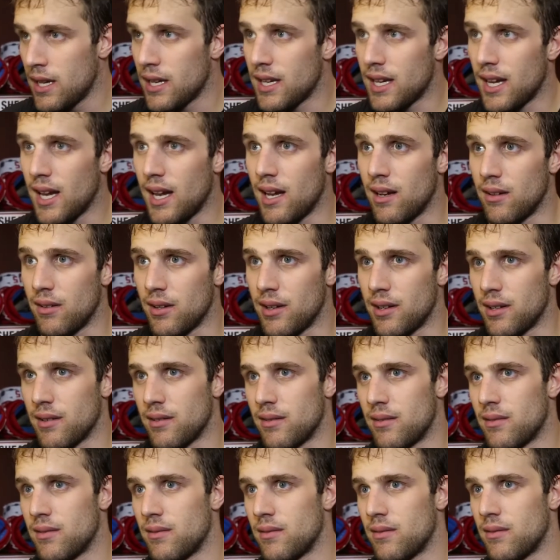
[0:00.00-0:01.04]
yeah, we,
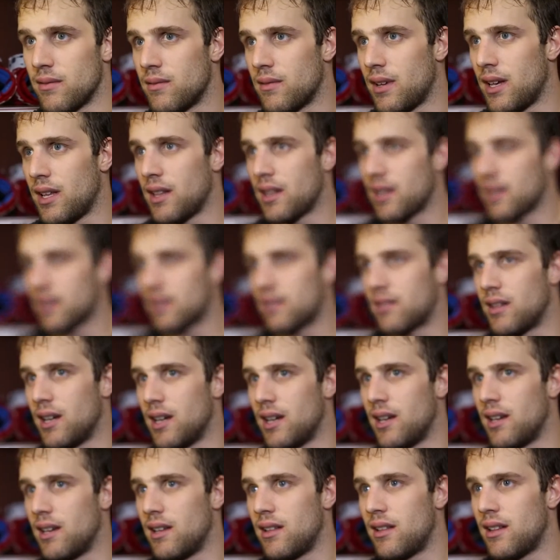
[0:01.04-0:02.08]
I think
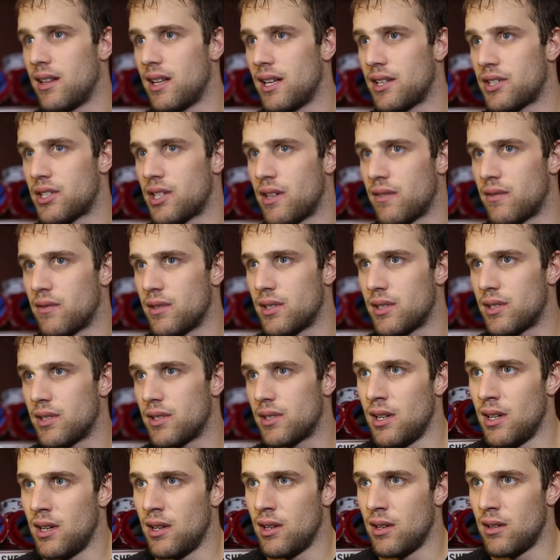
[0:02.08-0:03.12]
uh, that shift was
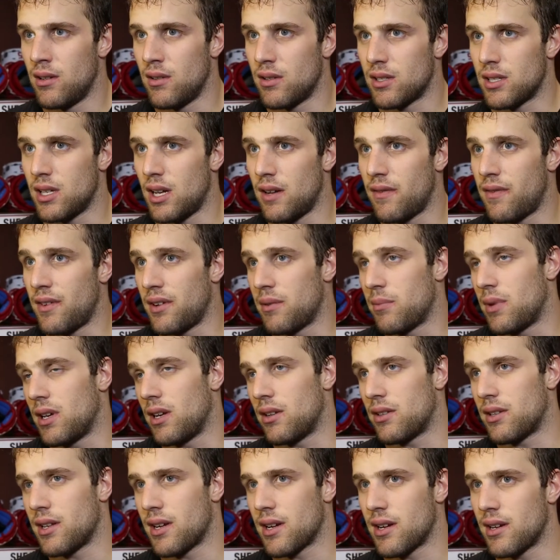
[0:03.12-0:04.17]
was a lot of fun to be
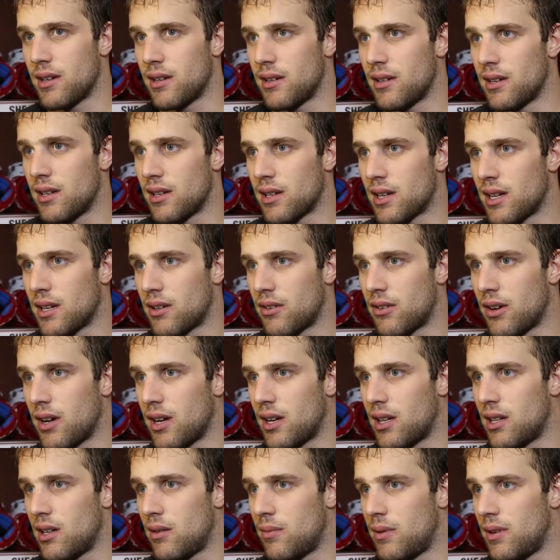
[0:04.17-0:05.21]
out there and like,
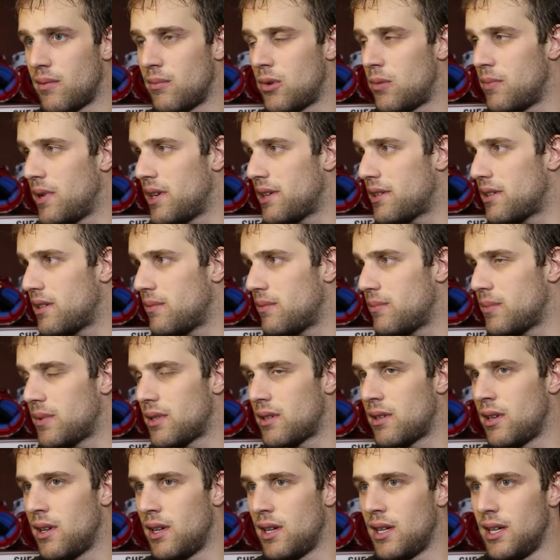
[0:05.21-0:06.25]
create a little bit of momentum.
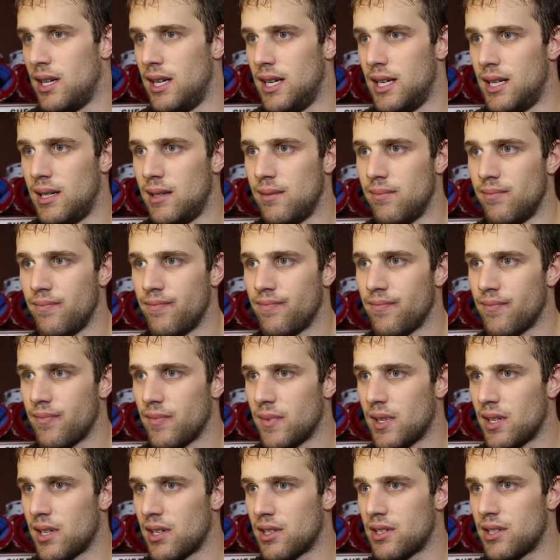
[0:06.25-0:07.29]
And, um,
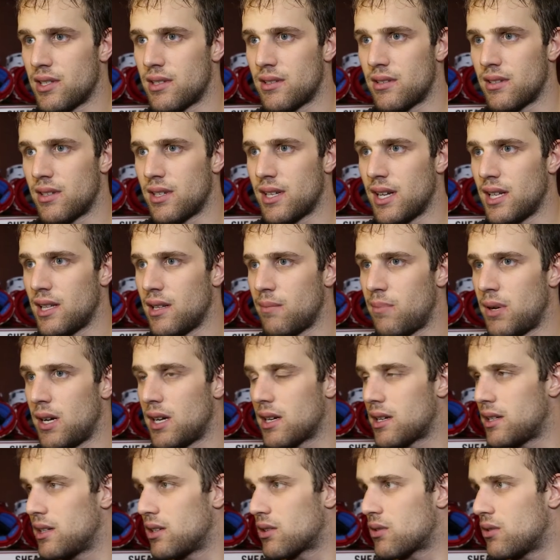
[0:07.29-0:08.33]
I think just getting the
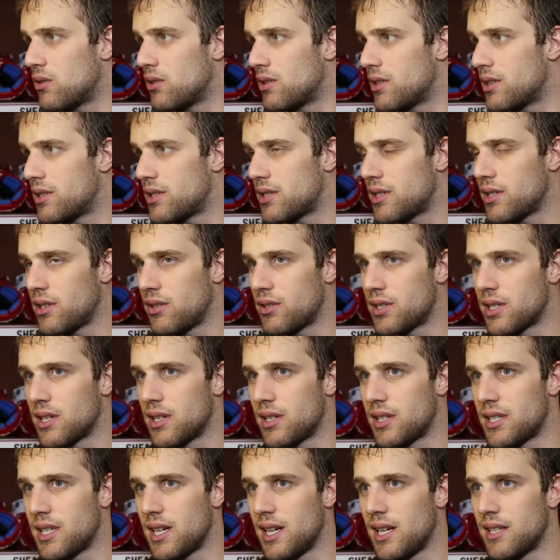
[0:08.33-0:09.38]
puck in the corners and using
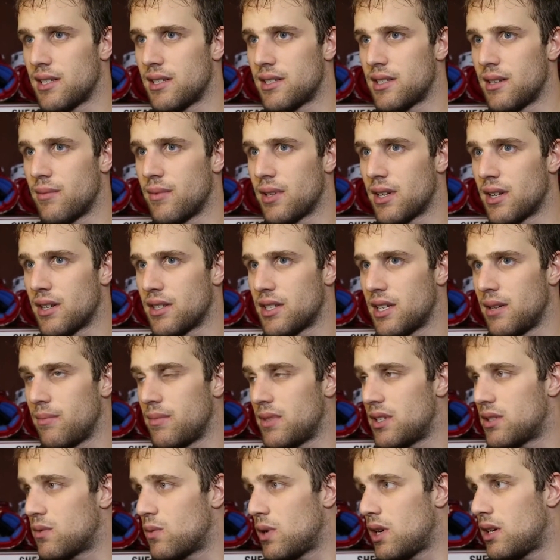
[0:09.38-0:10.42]
our size is something our team
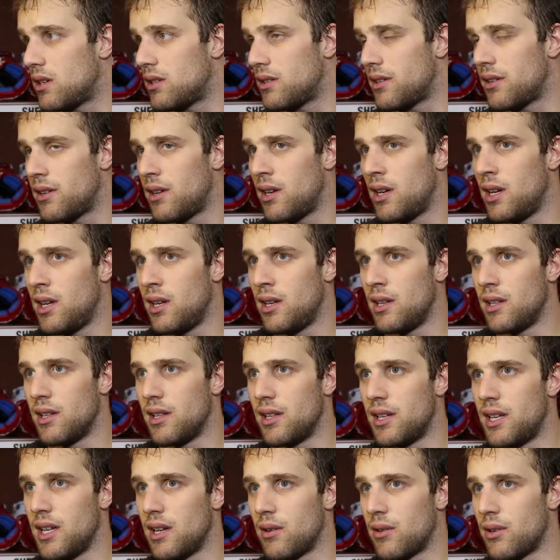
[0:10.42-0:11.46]
does well, and
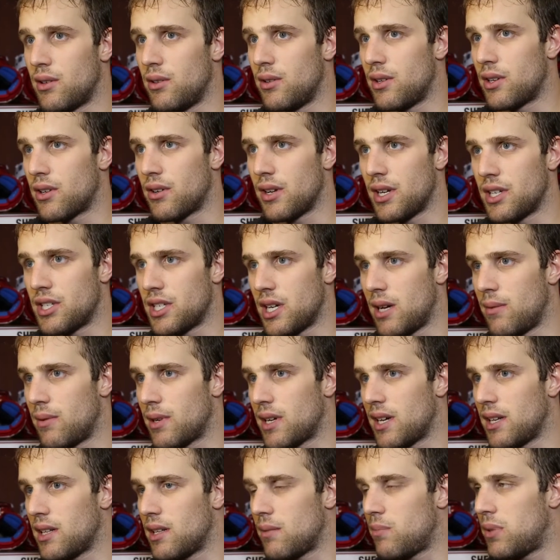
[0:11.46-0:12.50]
the D were doing a great job of
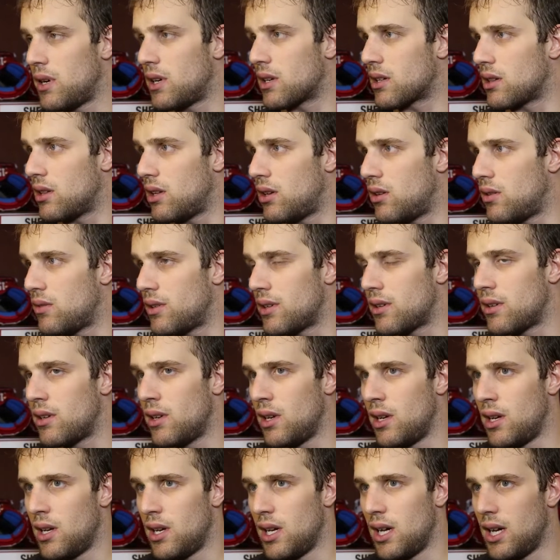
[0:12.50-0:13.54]
getting the puck low and
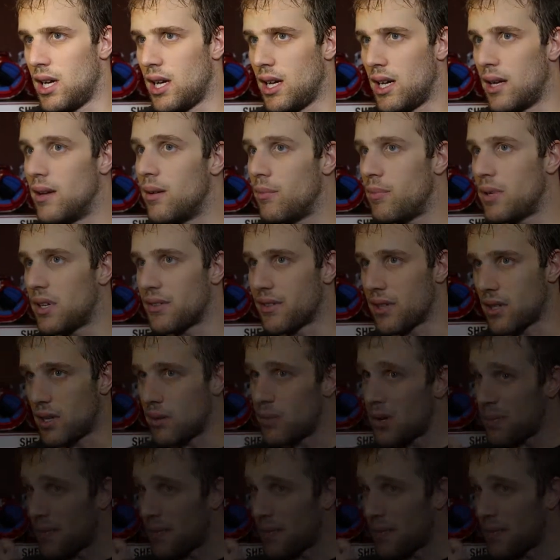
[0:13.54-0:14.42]
uh, built a little